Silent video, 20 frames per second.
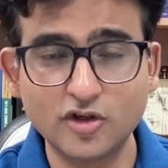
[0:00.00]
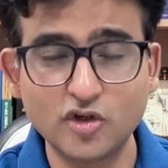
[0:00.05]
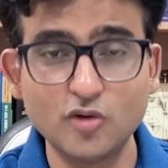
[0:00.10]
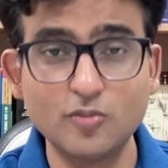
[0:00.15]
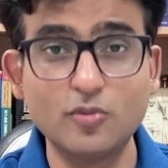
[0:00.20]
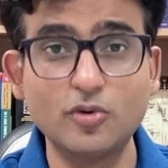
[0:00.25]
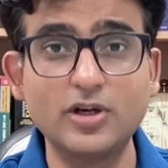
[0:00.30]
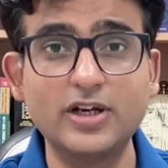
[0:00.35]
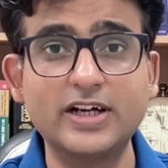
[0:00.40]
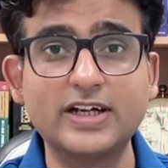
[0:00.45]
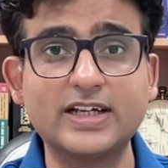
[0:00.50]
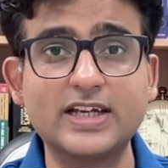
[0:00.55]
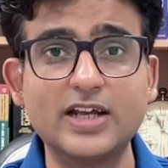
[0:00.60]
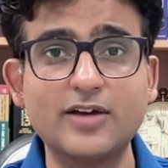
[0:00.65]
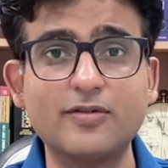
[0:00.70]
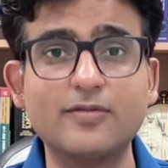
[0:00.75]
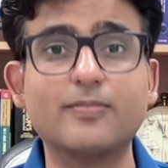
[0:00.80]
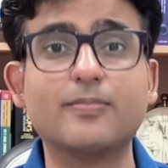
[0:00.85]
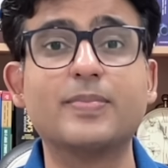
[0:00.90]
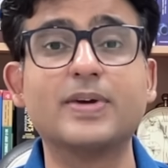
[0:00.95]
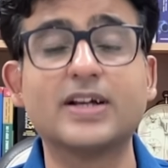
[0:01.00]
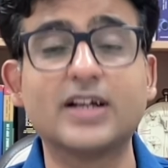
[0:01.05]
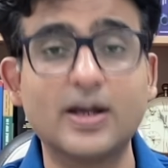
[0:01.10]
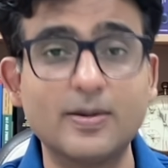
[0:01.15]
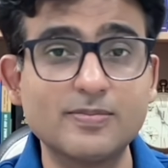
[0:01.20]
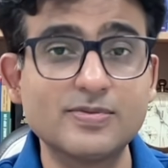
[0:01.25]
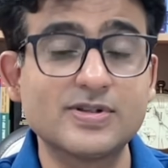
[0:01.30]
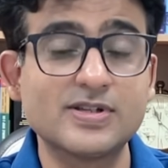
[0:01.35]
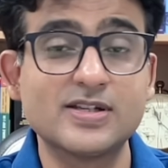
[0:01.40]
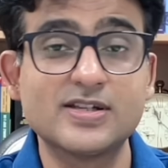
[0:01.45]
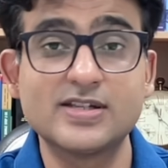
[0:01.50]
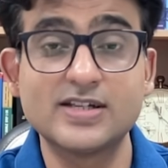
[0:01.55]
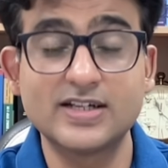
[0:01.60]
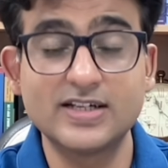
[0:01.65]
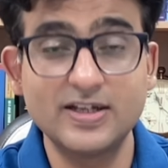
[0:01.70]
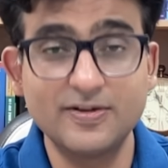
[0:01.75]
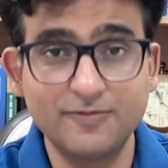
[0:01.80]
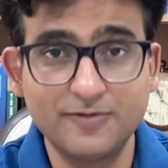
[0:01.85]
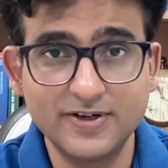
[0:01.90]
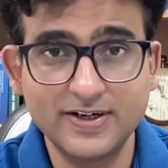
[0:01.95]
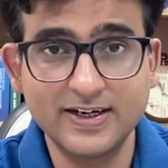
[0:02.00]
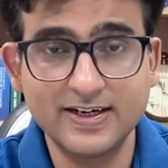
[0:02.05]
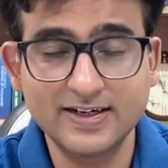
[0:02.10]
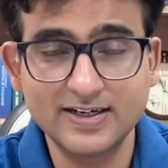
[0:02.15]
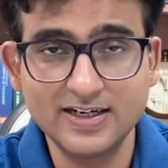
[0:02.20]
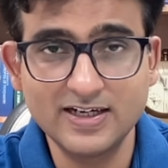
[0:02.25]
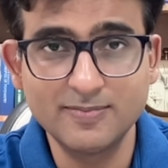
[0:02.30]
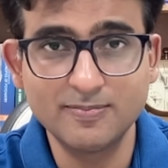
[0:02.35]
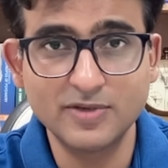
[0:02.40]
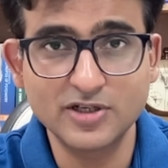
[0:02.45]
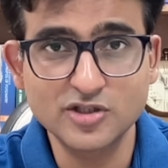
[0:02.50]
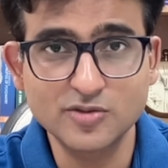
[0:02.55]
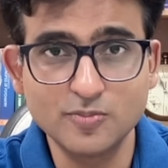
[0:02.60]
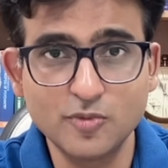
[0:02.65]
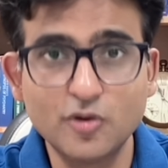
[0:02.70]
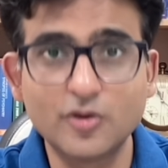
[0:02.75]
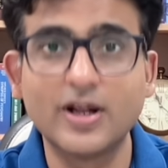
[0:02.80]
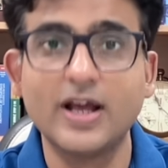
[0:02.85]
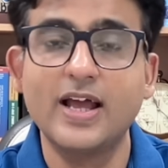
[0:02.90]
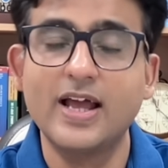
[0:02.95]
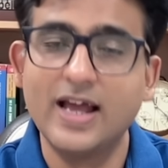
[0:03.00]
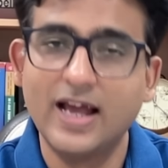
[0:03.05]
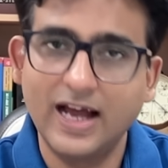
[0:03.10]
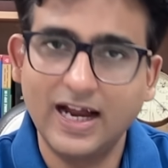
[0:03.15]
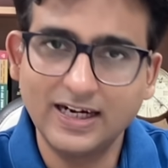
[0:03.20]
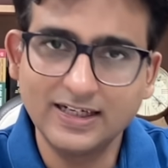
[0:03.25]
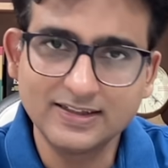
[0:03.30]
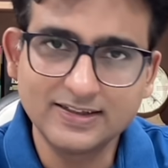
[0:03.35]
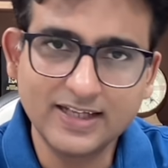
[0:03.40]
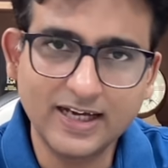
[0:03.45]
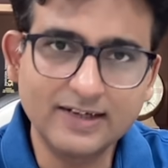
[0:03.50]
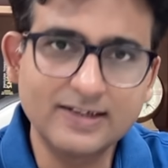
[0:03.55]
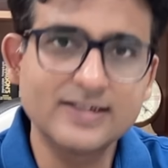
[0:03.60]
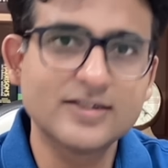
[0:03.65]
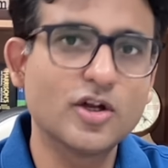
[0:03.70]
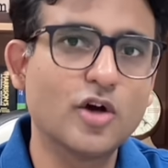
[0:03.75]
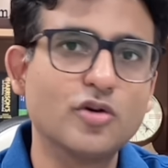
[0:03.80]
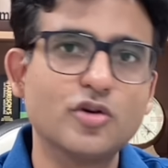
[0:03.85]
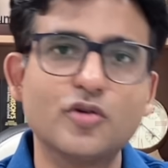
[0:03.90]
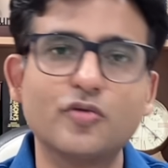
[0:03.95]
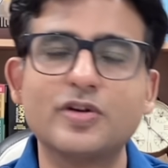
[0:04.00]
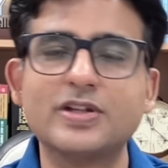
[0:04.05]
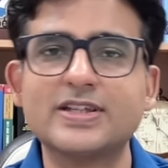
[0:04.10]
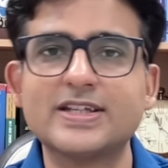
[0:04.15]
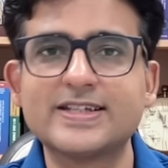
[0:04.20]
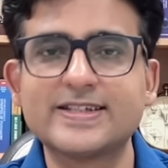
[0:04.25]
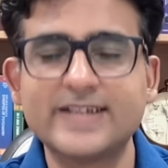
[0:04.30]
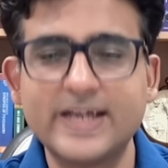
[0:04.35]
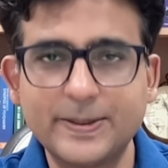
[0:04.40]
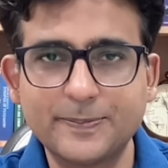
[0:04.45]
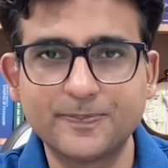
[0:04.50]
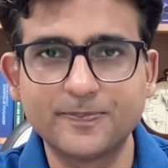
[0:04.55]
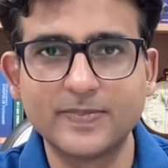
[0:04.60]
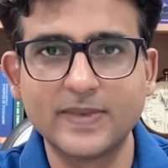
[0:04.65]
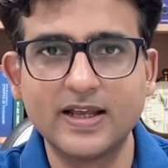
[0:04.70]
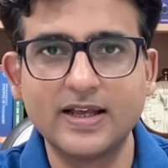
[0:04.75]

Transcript: cumulative, becomes significantly much more. And that is how you win this game.